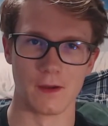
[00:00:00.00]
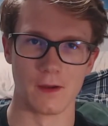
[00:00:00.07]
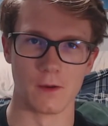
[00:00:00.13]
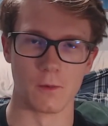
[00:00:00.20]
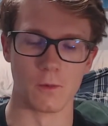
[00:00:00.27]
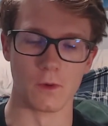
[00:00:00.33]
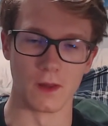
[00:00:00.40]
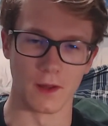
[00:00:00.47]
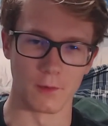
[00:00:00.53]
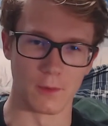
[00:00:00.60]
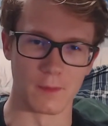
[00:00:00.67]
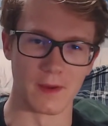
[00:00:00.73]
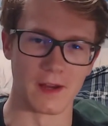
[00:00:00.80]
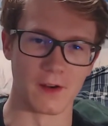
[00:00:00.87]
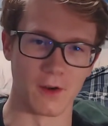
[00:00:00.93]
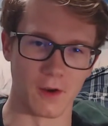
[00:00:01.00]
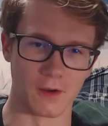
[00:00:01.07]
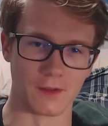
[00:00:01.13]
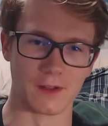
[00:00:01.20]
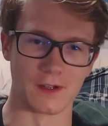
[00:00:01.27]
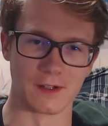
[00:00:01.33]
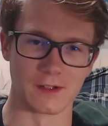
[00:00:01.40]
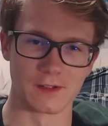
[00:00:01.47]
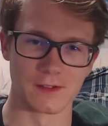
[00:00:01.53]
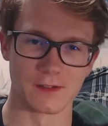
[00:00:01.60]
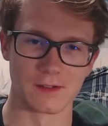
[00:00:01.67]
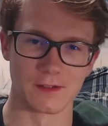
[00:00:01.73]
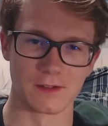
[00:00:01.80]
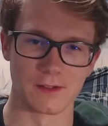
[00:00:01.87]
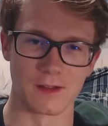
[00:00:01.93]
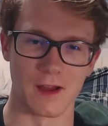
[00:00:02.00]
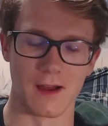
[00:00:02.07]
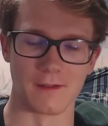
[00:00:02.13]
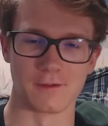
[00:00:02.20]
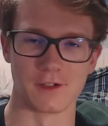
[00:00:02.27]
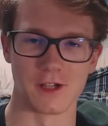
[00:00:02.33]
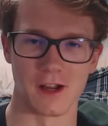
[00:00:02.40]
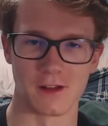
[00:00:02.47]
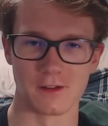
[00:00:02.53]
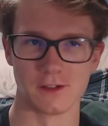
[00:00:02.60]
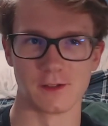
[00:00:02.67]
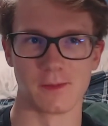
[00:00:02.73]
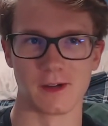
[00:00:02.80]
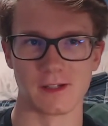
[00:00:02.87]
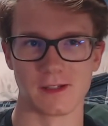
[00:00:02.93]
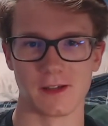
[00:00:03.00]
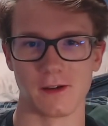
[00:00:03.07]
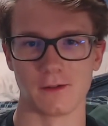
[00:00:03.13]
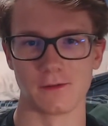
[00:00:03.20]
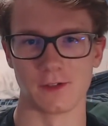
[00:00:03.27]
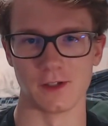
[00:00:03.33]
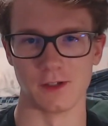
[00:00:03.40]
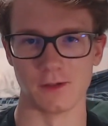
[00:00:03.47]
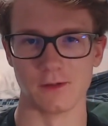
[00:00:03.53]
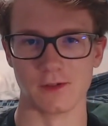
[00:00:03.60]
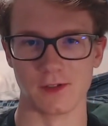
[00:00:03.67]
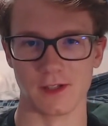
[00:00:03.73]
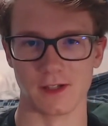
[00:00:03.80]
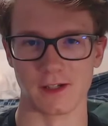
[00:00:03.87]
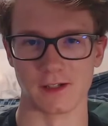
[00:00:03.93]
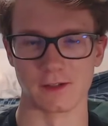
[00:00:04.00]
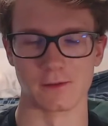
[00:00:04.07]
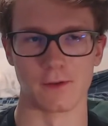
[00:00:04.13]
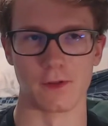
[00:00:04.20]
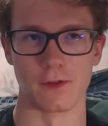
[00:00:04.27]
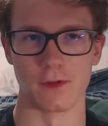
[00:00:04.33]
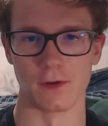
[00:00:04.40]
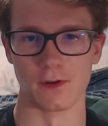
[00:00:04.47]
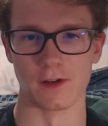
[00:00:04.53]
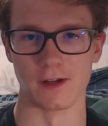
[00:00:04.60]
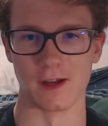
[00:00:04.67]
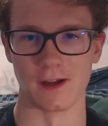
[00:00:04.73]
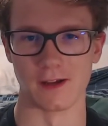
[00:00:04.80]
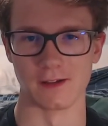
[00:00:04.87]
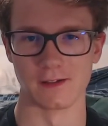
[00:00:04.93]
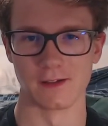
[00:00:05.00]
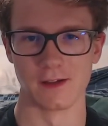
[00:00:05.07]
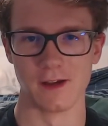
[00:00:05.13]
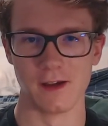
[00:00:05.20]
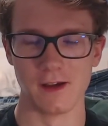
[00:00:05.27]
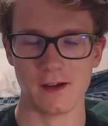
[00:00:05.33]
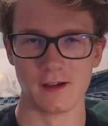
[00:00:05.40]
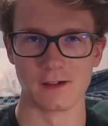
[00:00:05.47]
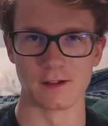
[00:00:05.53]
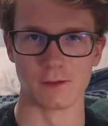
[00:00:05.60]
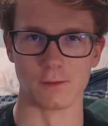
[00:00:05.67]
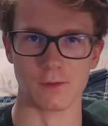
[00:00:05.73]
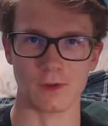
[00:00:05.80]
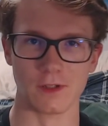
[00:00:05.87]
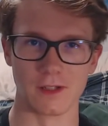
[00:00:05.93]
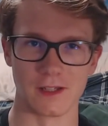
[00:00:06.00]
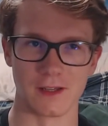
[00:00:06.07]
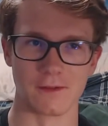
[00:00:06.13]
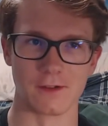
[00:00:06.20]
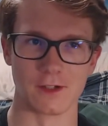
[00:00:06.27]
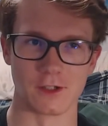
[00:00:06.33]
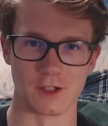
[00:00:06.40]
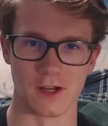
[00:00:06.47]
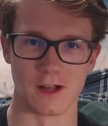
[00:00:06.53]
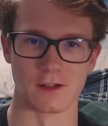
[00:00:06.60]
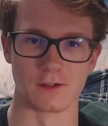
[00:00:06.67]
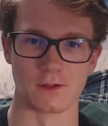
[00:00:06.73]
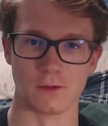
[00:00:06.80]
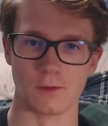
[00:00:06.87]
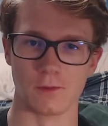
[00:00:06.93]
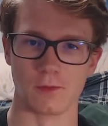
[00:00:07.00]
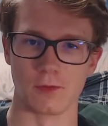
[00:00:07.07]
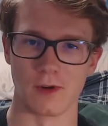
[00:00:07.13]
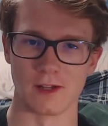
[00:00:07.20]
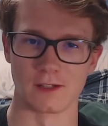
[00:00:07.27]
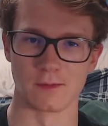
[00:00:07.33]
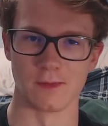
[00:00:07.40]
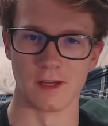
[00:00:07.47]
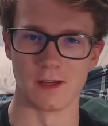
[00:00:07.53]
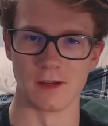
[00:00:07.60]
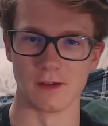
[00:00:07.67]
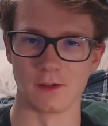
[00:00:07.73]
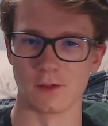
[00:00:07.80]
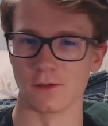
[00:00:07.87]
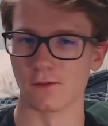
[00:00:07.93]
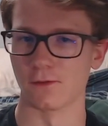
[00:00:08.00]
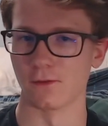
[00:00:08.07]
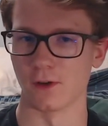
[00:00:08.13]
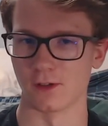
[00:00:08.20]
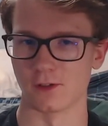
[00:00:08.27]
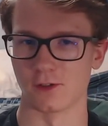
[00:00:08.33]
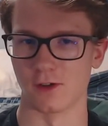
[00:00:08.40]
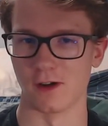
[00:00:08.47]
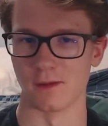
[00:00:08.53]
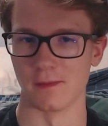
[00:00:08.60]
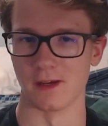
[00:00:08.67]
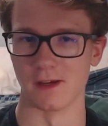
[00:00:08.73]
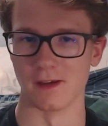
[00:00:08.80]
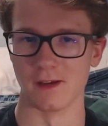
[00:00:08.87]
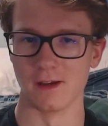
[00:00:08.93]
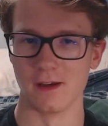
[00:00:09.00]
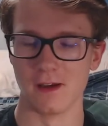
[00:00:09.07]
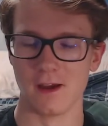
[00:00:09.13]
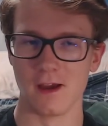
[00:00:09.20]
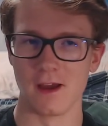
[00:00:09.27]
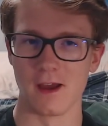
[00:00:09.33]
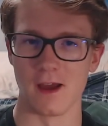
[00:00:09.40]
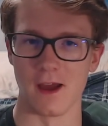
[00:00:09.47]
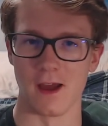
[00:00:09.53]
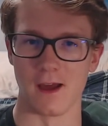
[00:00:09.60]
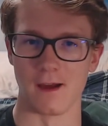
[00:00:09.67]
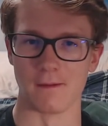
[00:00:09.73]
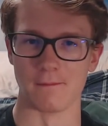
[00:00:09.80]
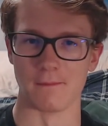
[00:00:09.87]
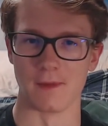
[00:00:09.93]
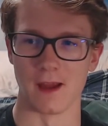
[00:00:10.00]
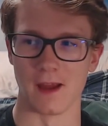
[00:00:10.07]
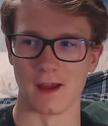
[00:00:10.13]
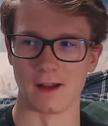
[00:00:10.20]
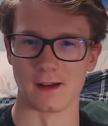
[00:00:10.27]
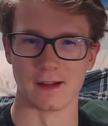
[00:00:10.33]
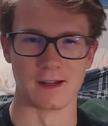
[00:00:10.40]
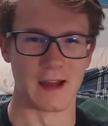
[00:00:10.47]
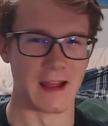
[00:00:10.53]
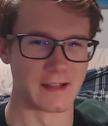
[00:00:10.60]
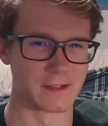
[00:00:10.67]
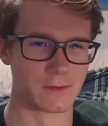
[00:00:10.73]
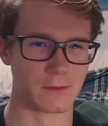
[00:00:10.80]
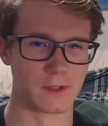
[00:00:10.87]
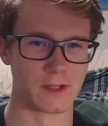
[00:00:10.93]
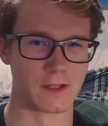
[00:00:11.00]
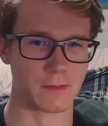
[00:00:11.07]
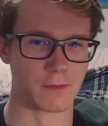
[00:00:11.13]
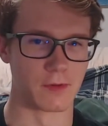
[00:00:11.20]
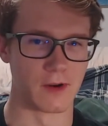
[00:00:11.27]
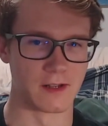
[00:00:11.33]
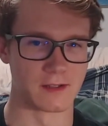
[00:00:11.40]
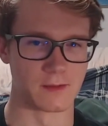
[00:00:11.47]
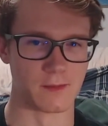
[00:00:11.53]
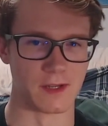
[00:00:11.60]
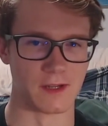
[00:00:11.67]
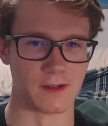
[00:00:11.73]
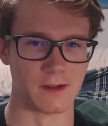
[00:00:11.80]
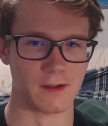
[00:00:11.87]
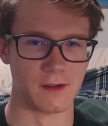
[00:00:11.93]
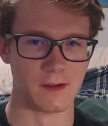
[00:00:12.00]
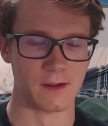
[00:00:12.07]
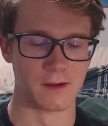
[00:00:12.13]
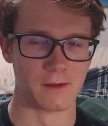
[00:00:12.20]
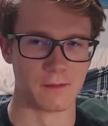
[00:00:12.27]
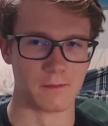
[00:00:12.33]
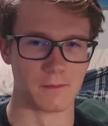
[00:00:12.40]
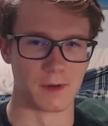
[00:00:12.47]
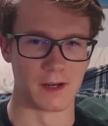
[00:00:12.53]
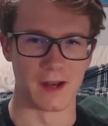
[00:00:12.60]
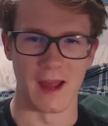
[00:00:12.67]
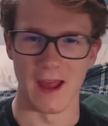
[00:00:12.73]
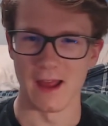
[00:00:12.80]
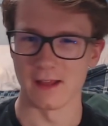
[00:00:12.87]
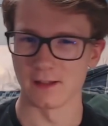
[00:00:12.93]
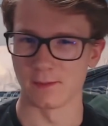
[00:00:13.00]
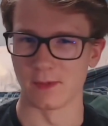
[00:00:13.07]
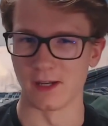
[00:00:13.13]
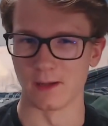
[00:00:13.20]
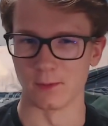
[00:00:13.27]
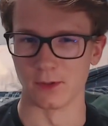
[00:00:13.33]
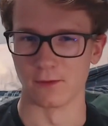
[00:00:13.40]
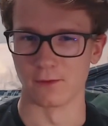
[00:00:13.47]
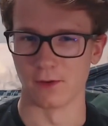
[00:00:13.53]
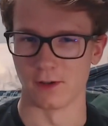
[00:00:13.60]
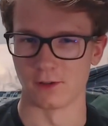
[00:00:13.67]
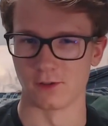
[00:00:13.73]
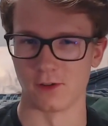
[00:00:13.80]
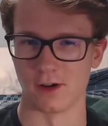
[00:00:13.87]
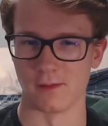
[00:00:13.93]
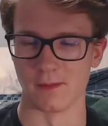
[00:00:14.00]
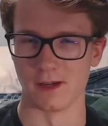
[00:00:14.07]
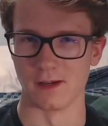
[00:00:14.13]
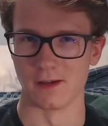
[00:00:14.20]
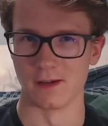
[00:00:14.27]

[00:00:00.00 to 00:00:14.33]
Will I remain on Linux? I've challenged myself to use Linux for 30 days, to really give it a chance to impress me, to frustrate me, and it hasn't really impressed me, but it has been able to frustrate me.